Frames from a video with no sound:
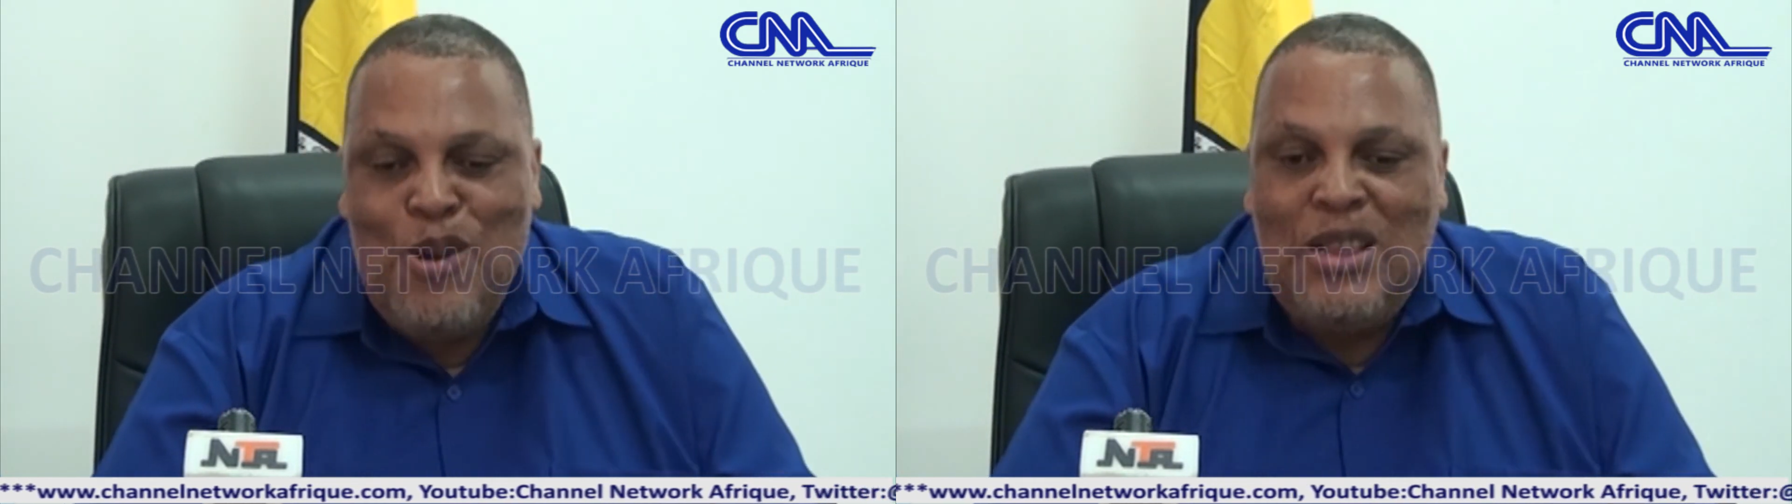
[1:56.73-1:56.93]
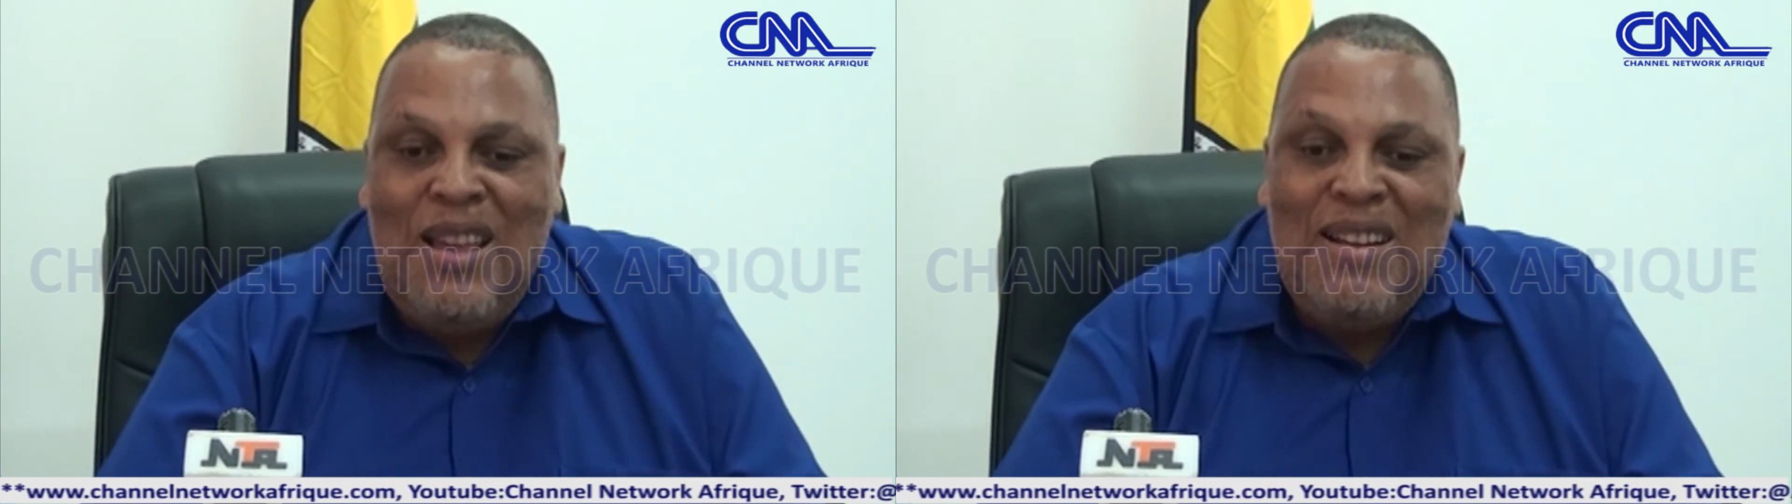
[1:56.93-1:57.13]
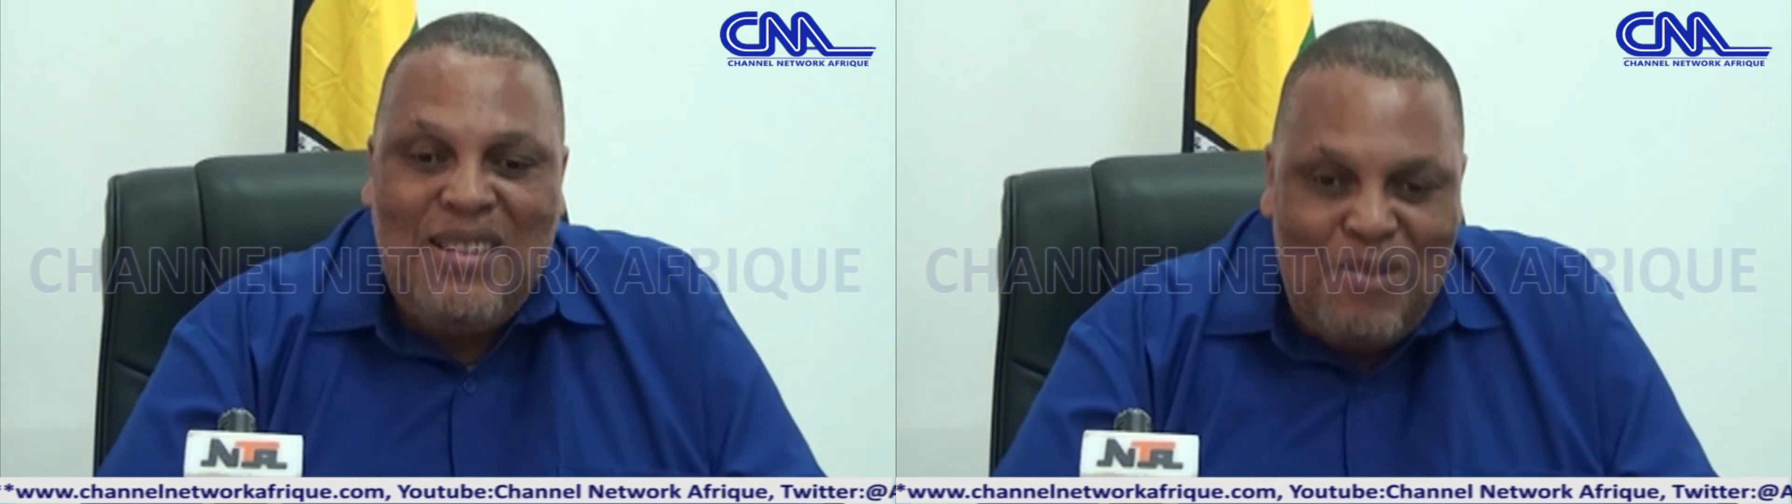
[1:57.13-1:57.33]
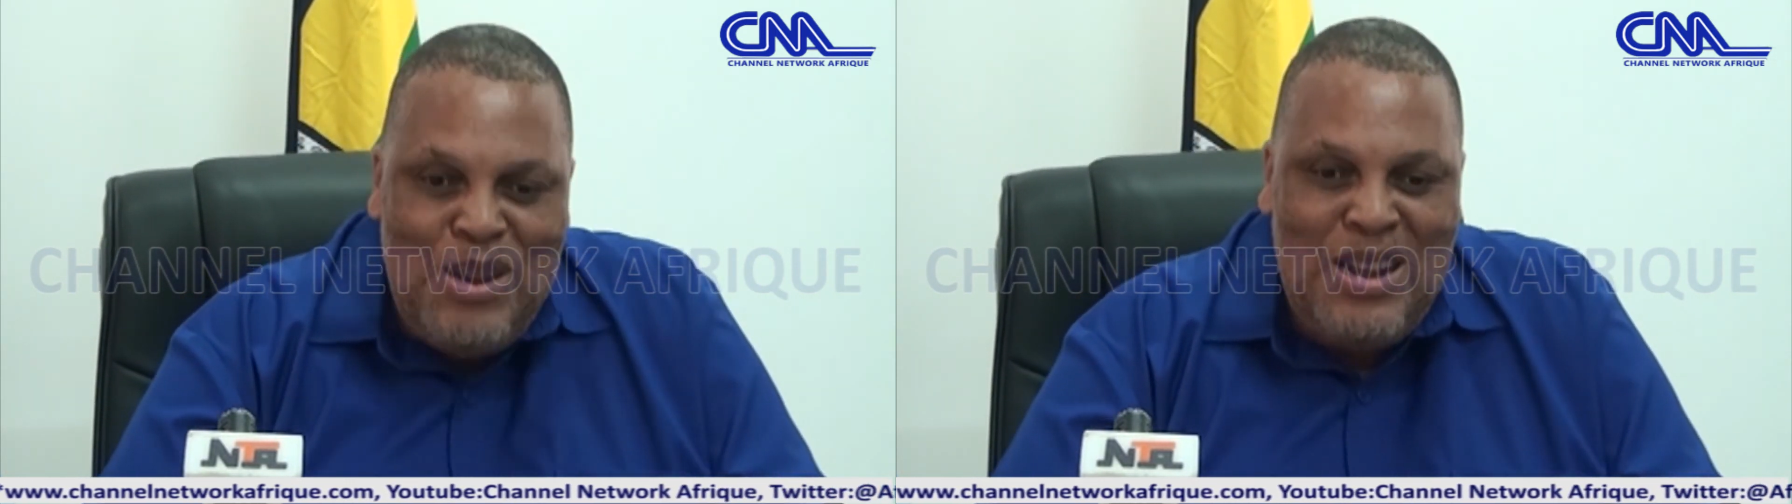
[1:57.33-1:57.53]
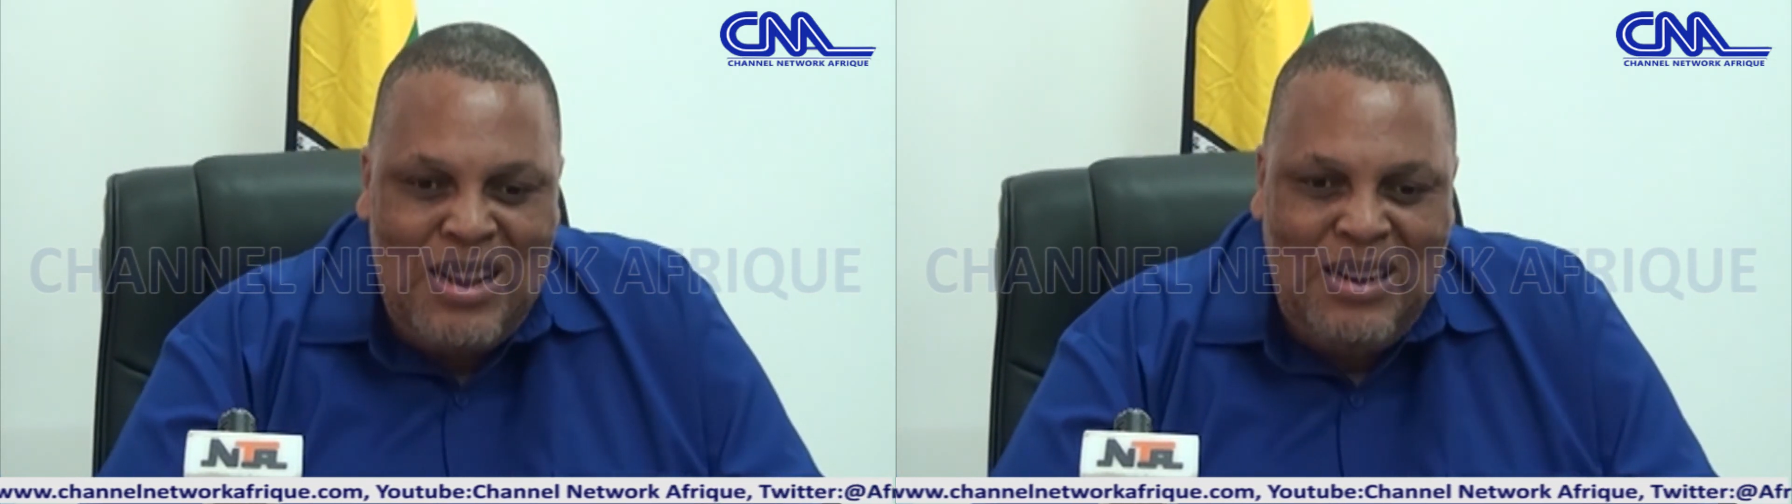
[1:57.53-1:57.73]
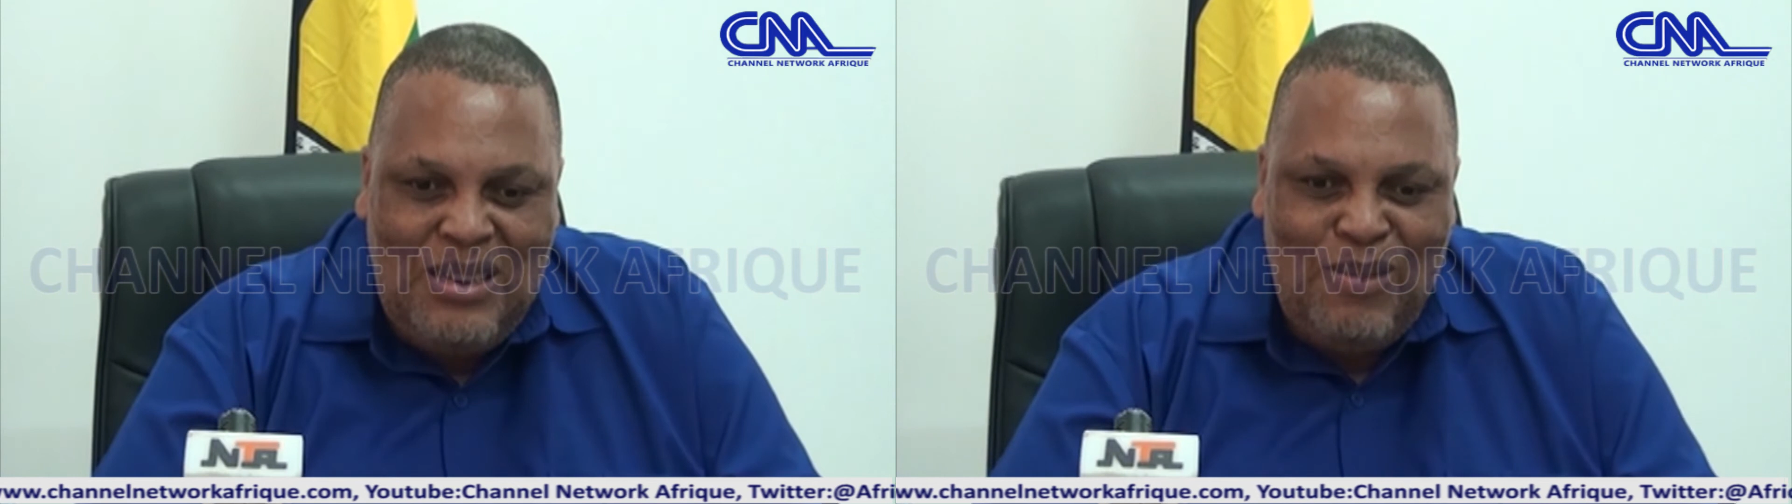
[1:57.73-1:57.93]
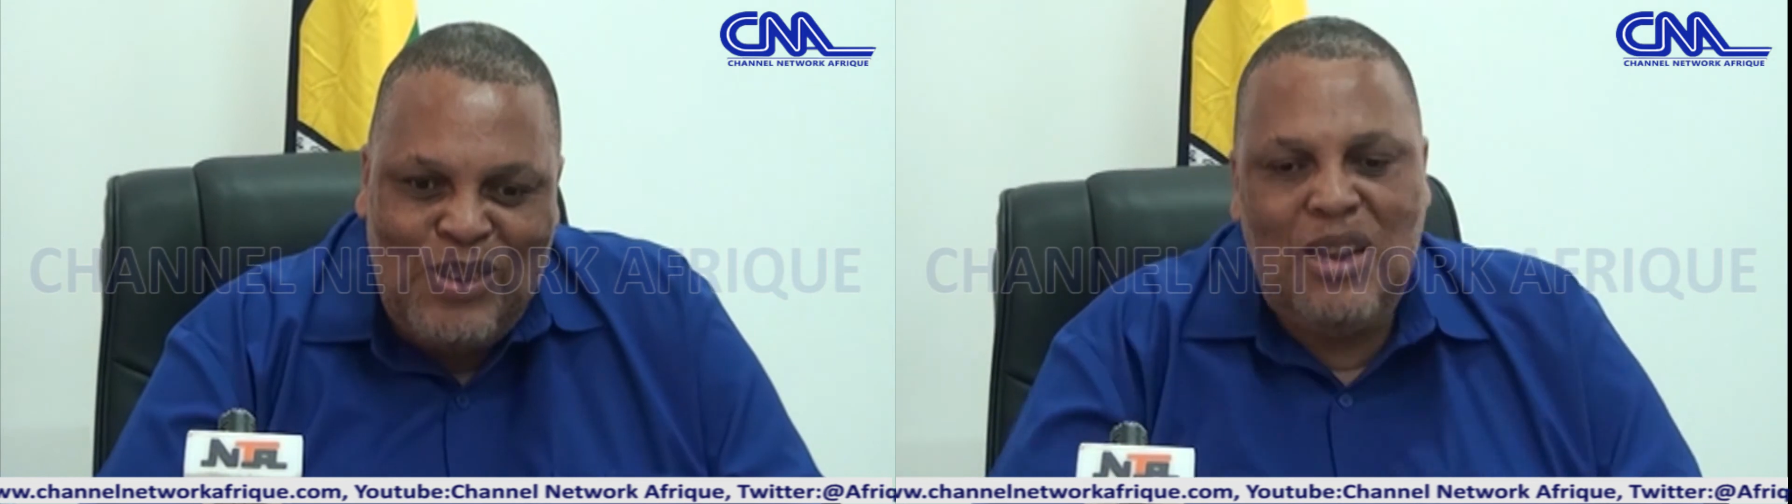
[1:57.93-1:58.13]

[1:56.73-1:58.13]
where there are criminality.